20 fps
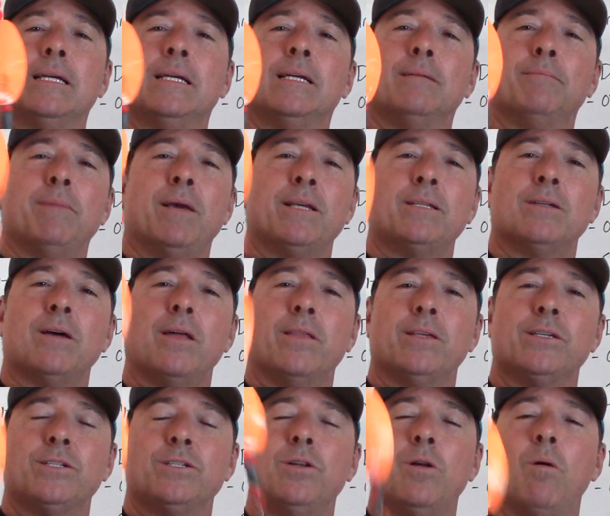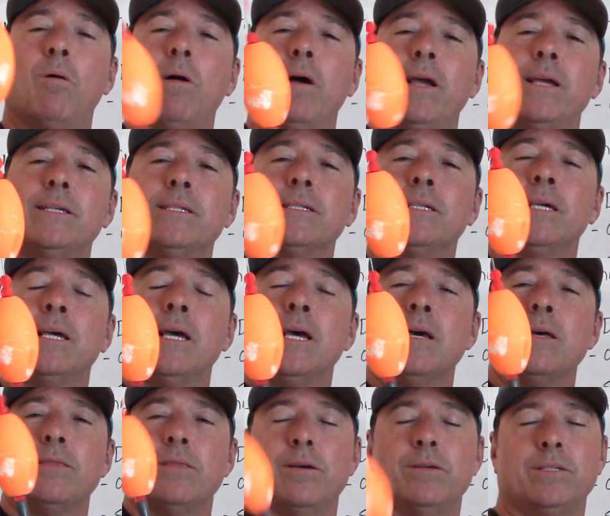Makes all this noise.
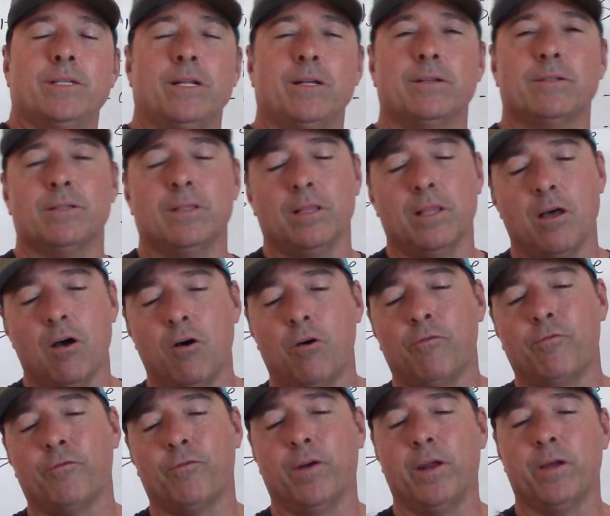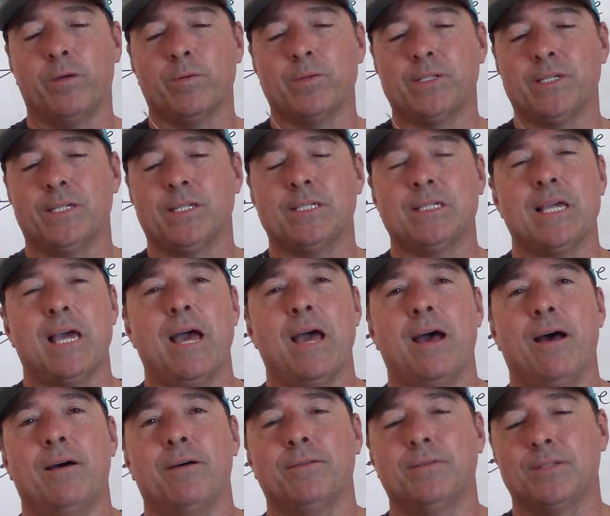Those are those low frequency
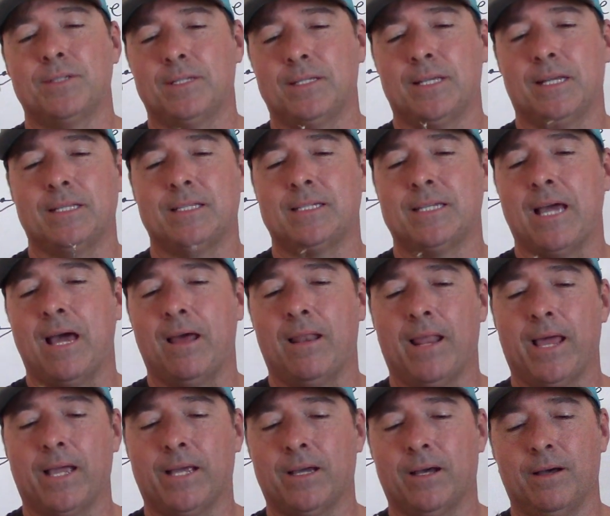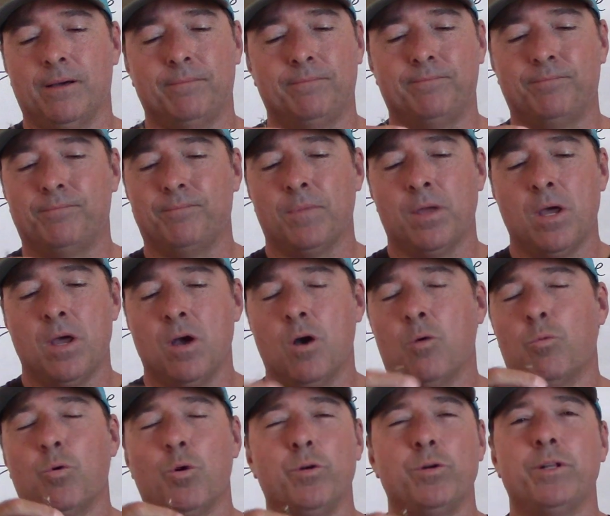sounds that sound like a
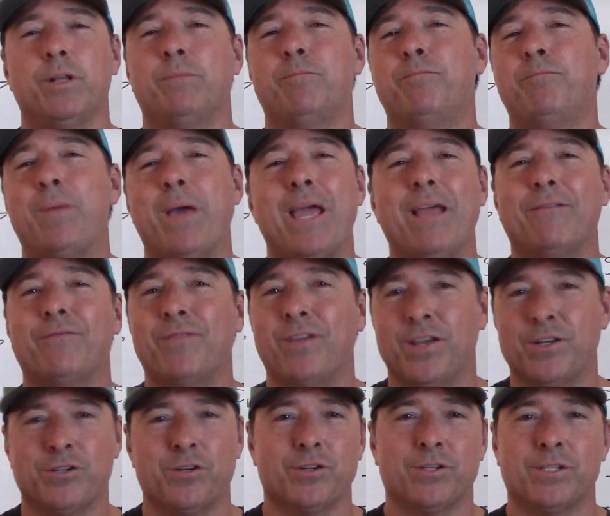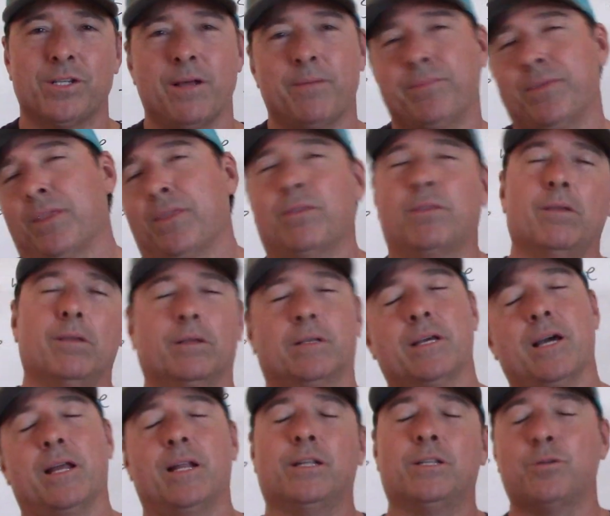wounded bait fish or something,
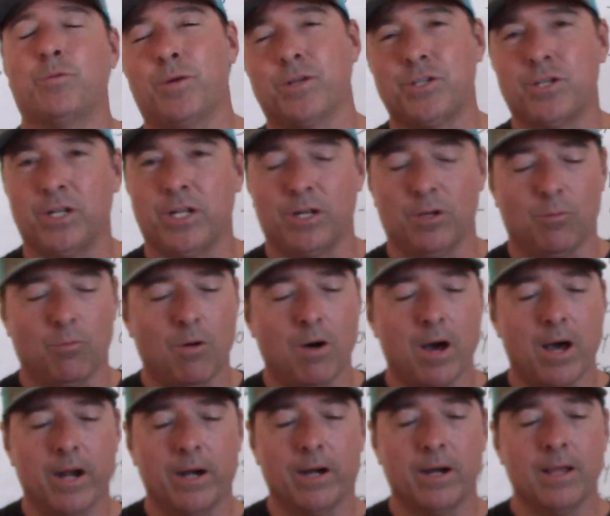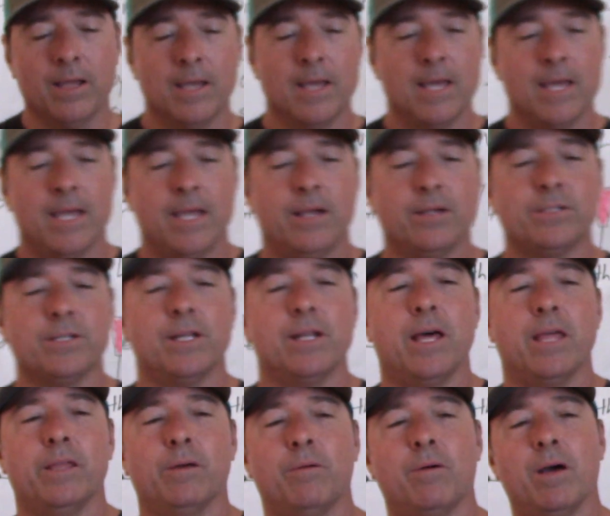kind of twitching in the water. Here's
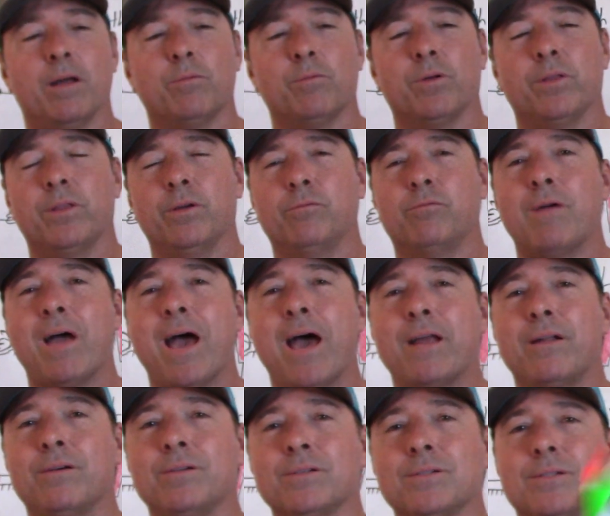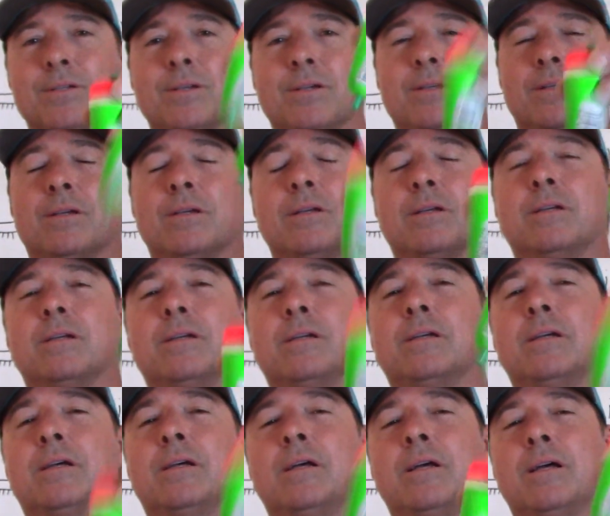another one where the rattles.
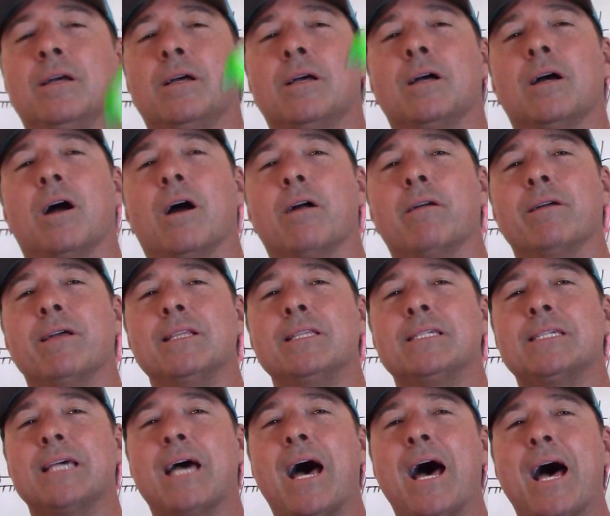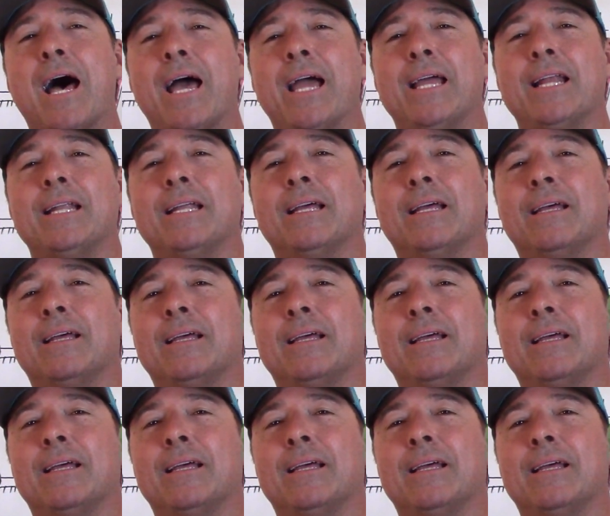are inside.